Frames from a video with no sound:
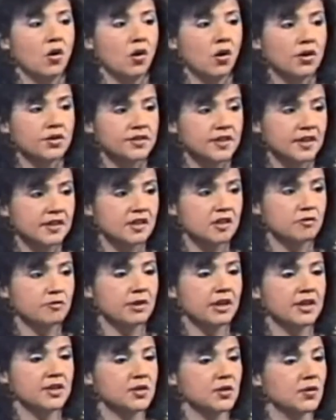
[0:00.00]
all
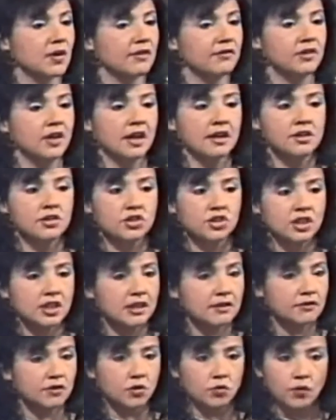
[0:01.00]
sentient beings who have not
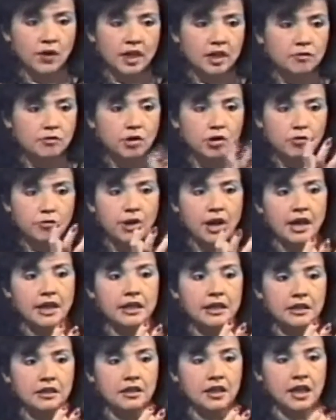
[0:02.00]
achieved the rainbow
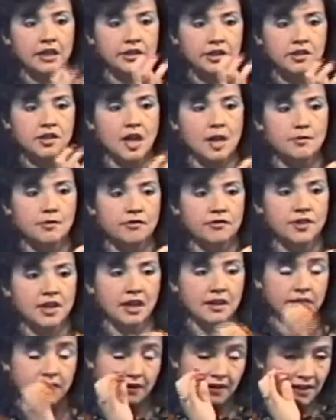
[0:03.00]
body at the time of
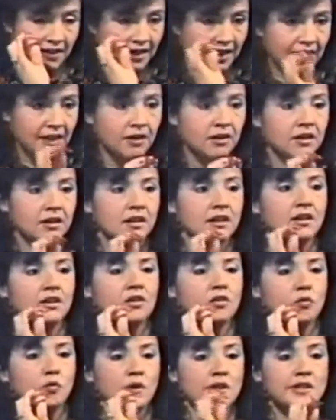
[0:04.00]
death, again
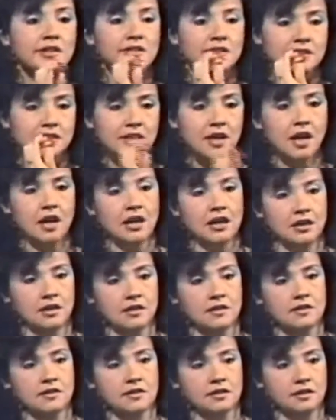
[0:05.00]
with
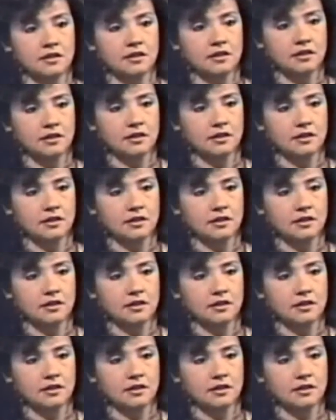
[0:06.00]
signs,